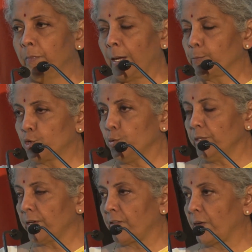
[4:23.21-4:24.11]
I'm sure
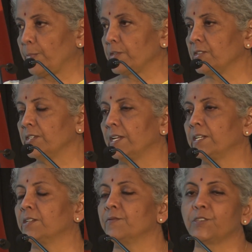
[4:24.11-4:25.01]
there are
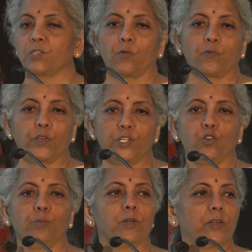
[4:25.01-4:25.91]
representatives of
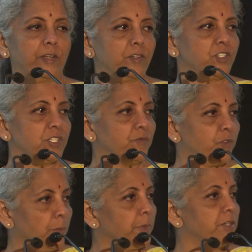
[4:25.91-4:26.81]
renewable energy
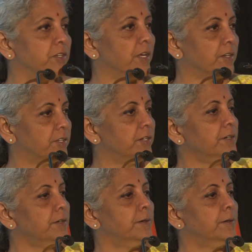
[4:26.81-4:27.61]
from India here,